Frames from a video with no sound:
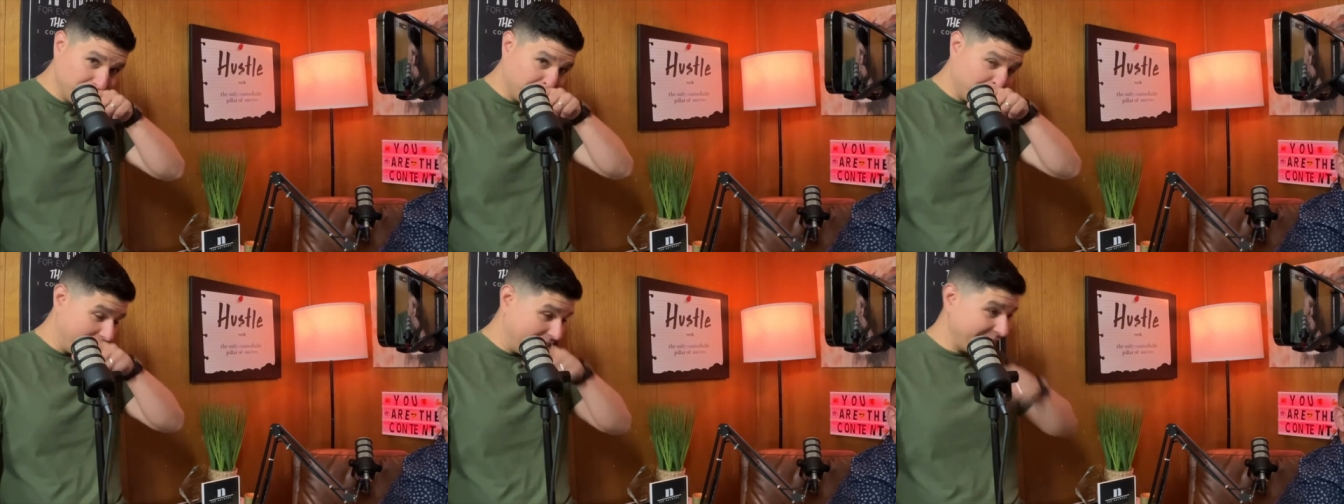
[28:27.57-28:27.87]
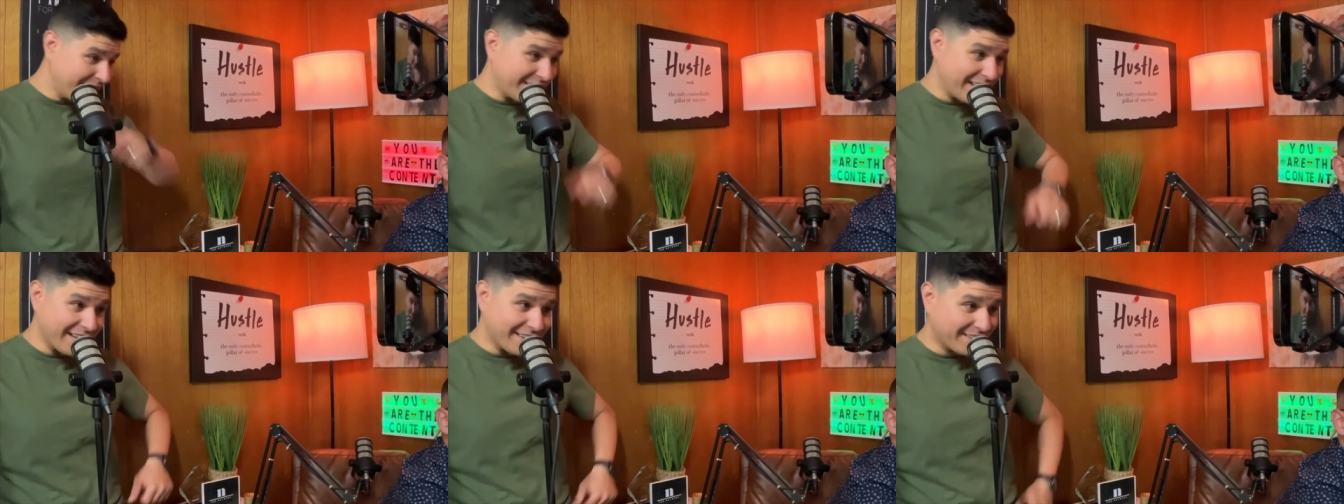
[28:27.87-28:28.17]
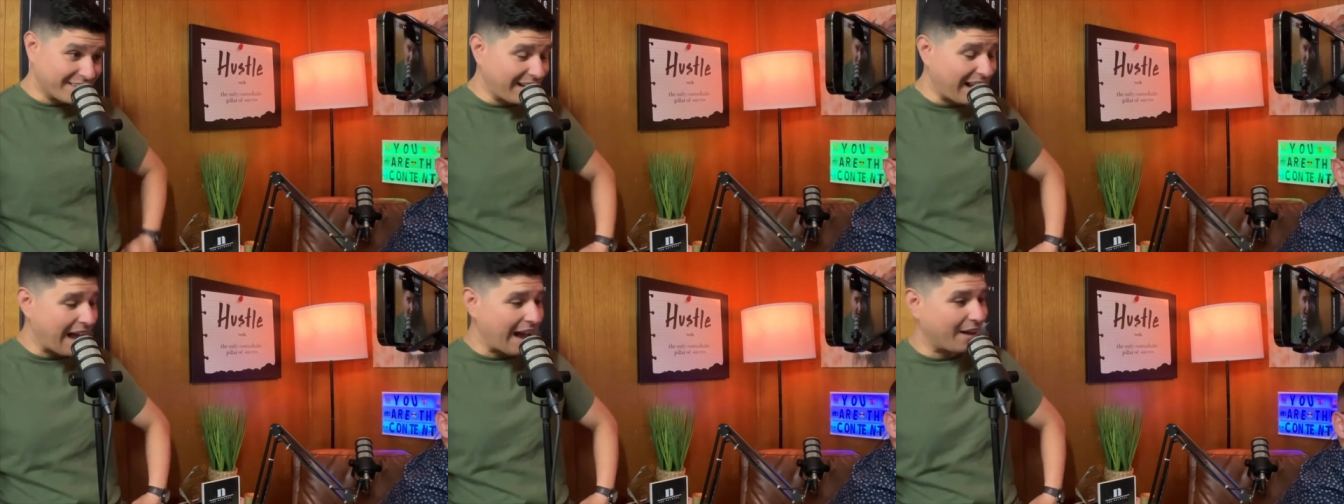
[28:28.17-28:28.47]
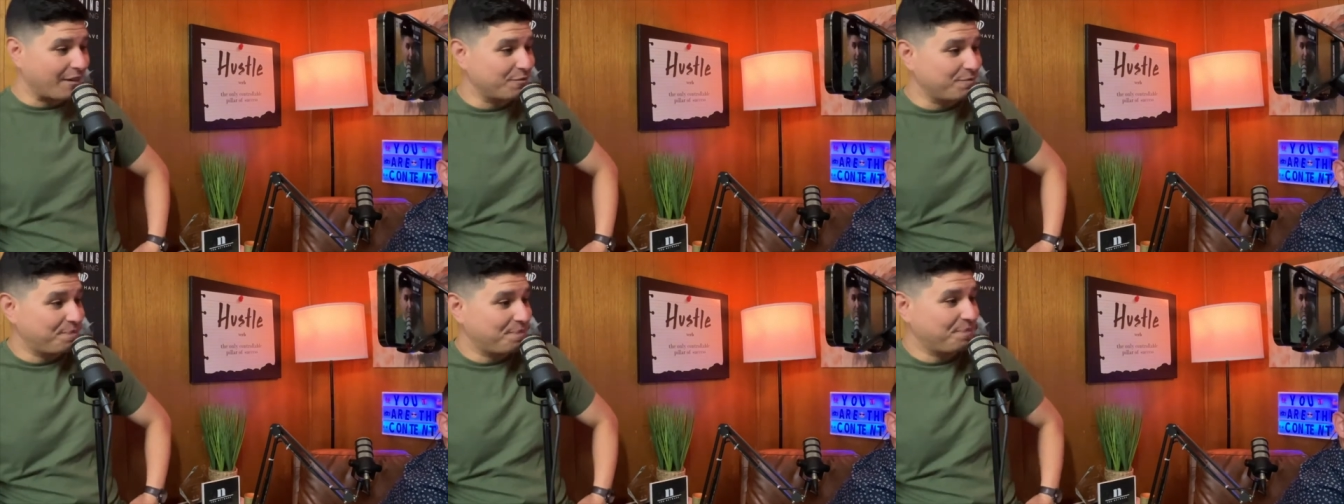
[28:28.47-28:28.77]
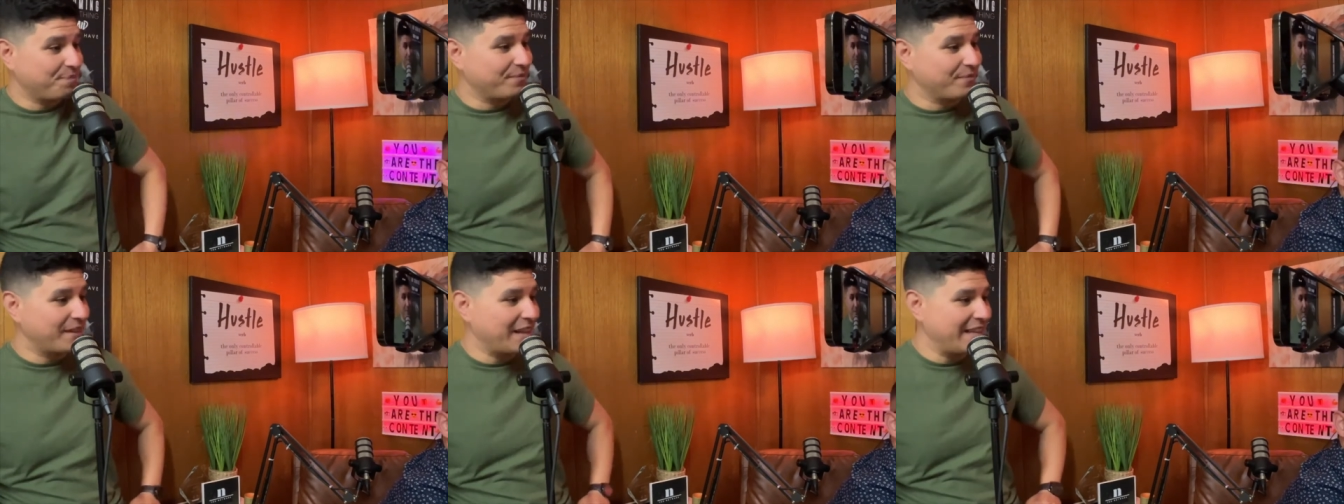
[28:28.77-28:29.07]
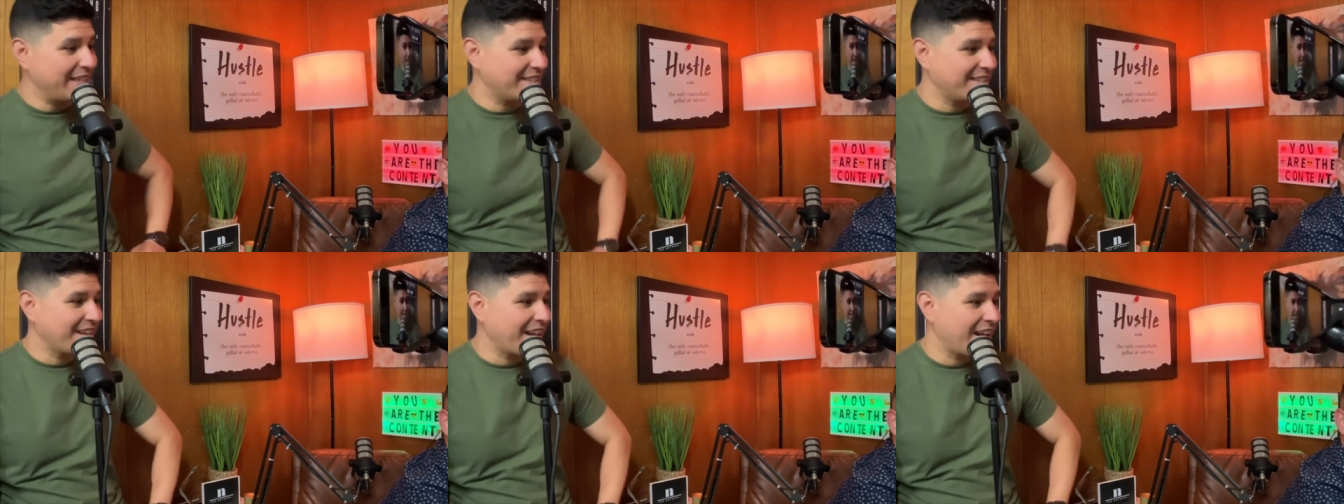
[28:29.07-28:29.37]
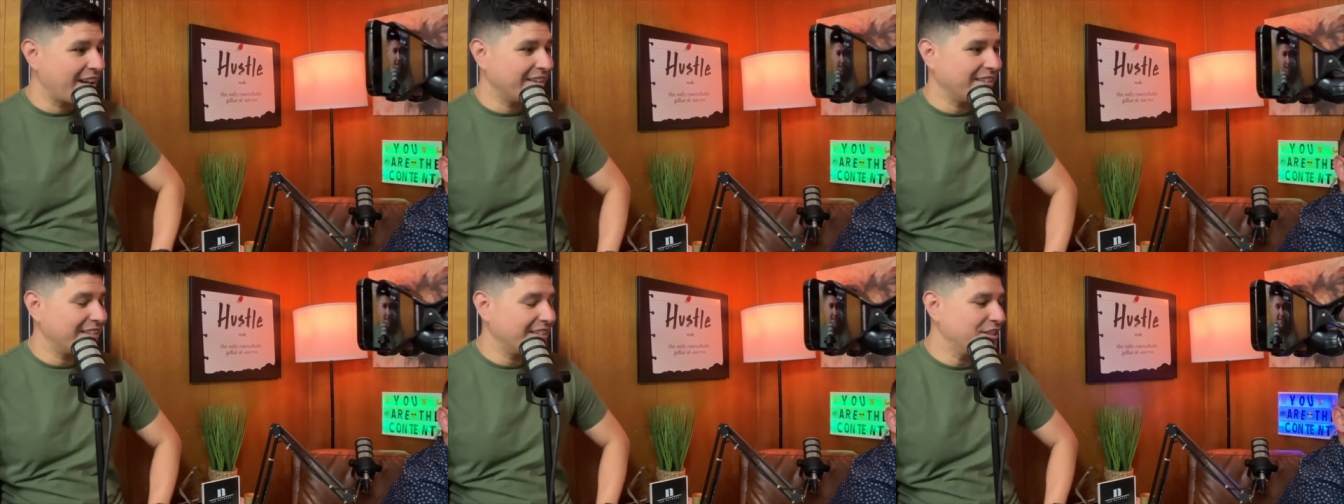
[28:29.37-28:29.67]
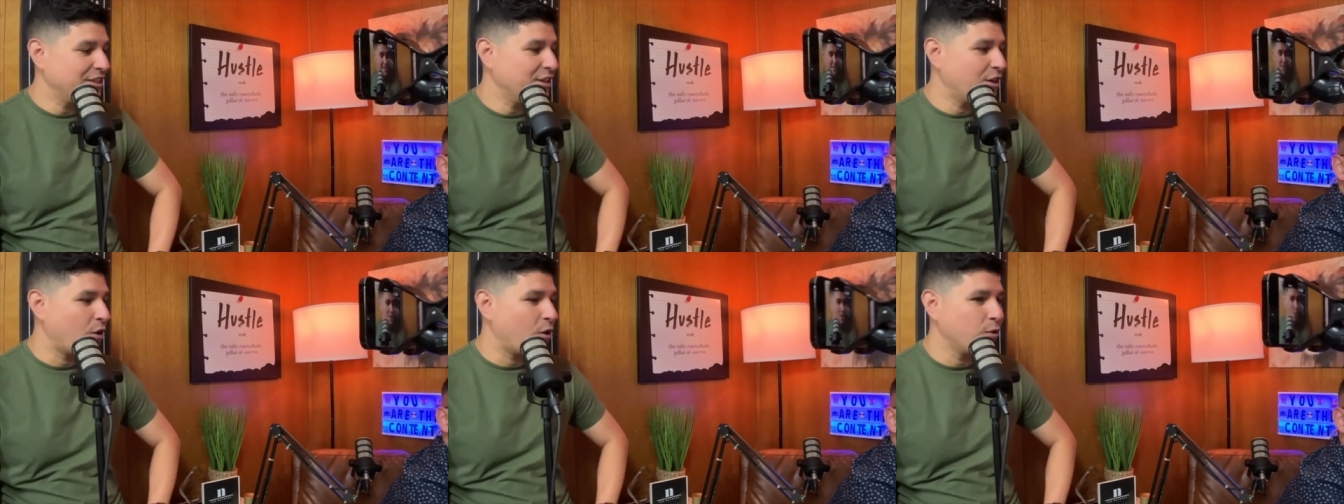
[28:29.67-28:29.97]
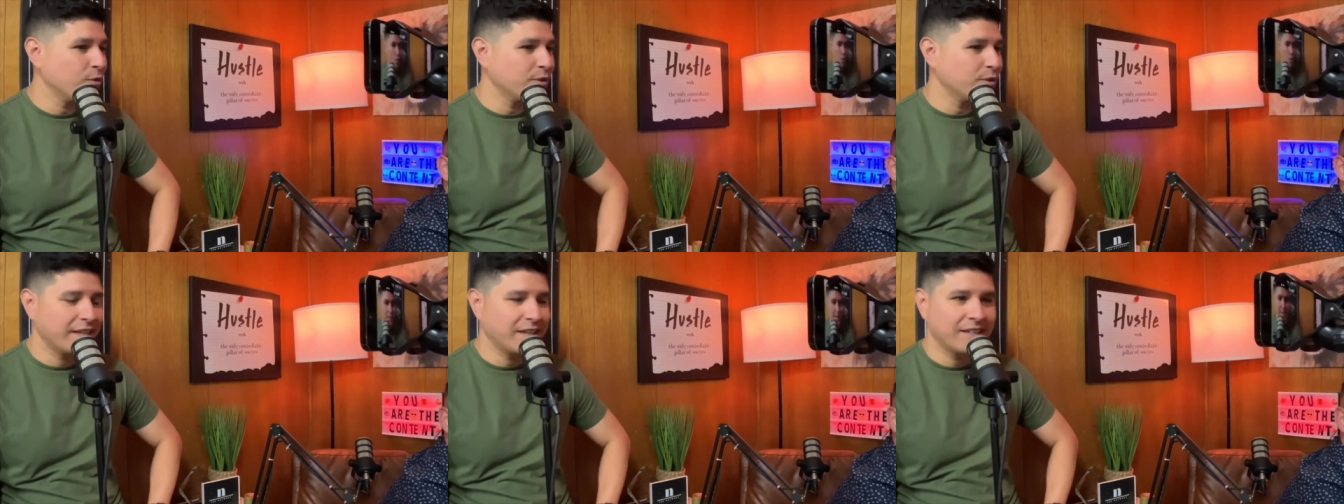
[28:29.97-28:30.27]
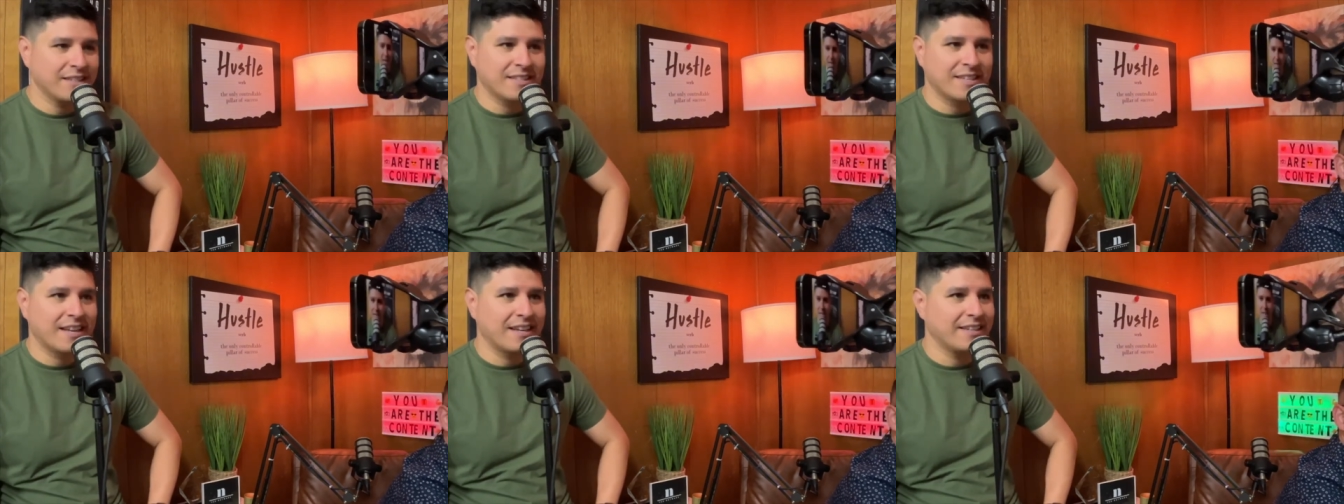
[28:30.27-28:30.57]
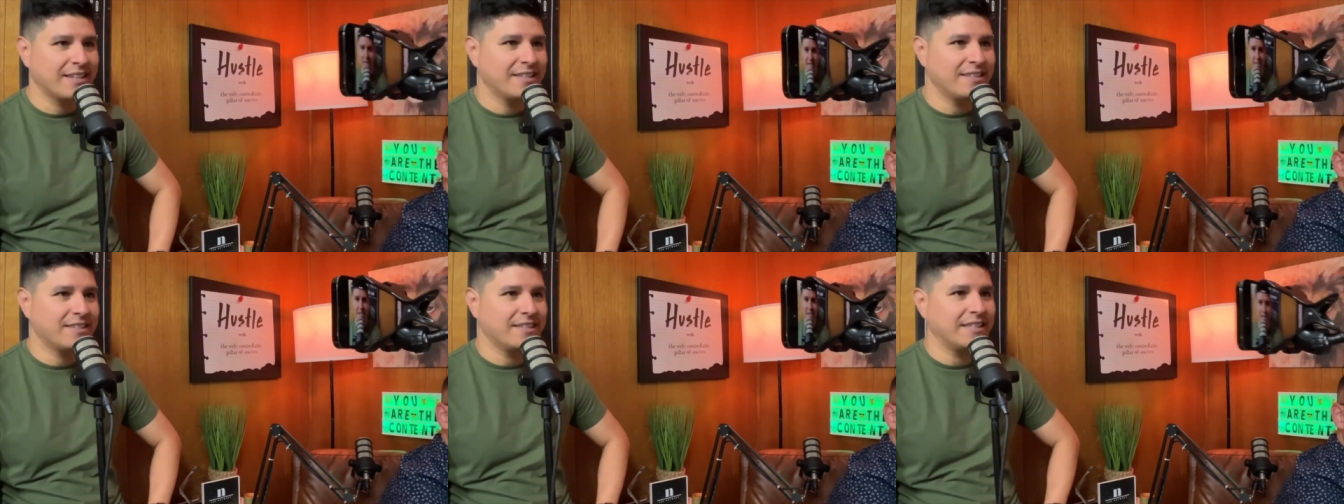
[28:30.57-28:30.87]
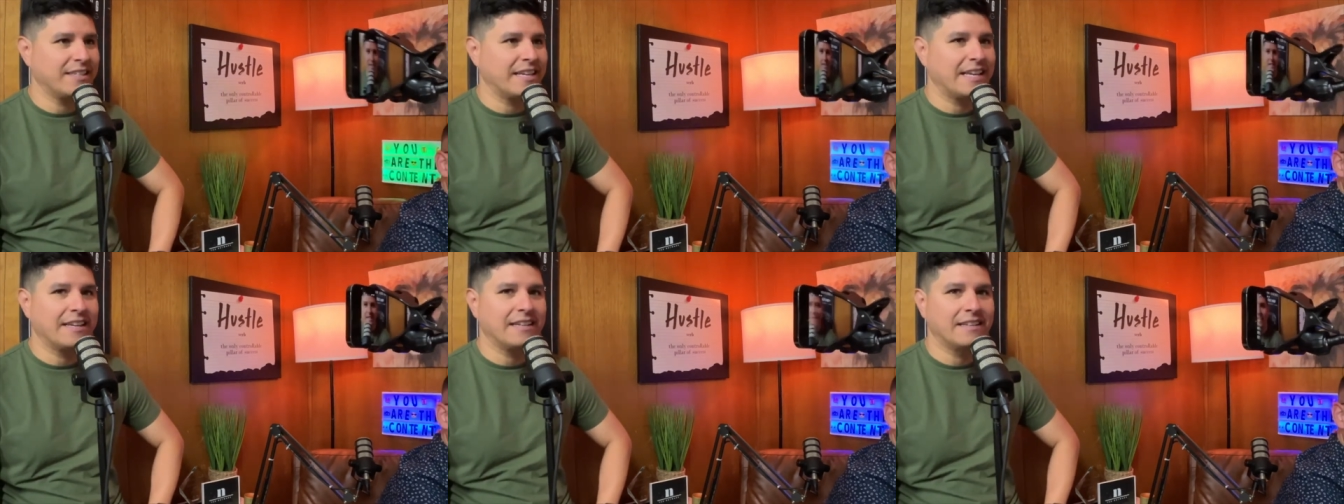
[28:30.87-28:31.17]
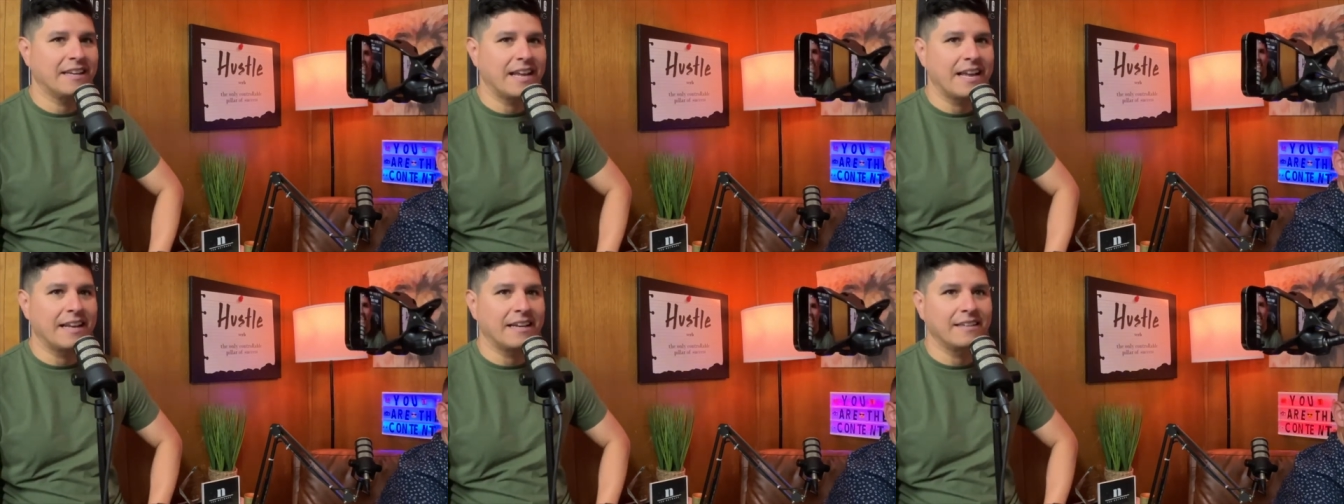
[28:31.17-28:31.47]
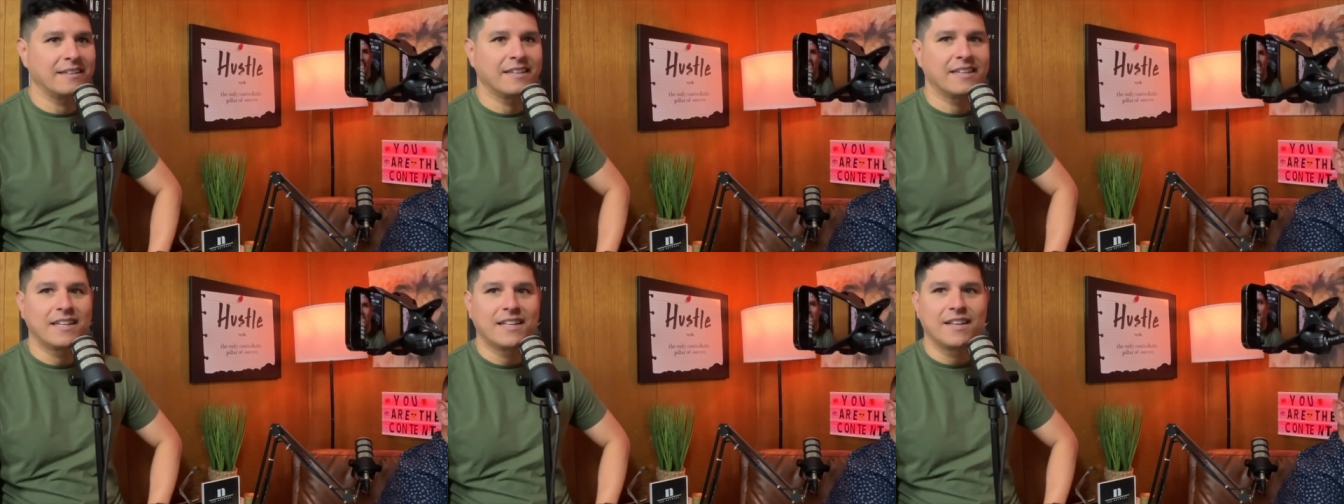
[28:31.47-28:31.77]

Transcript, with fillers: it takes a lot it's not you know wholesaling is not easy and and